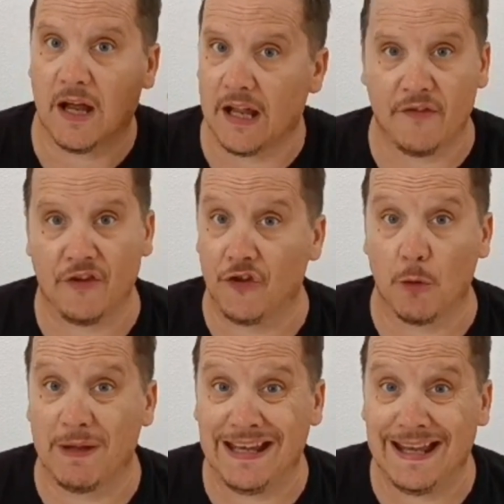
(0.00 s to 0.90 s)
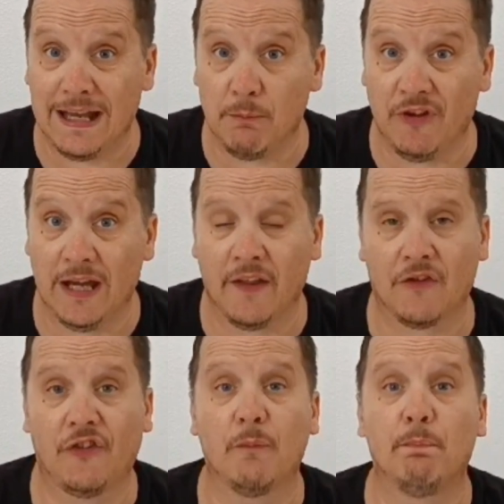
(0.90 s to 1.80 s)
and there's nobody named here,
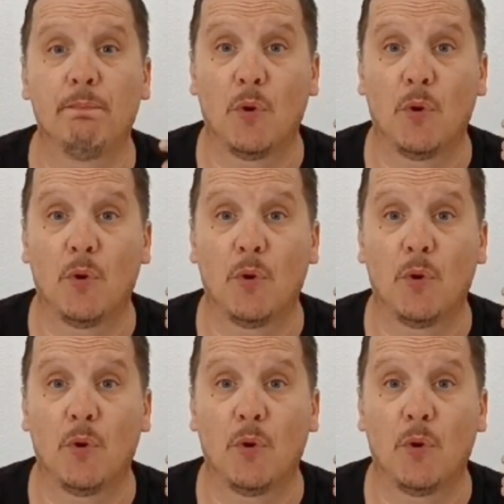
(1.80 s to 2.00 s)
that's the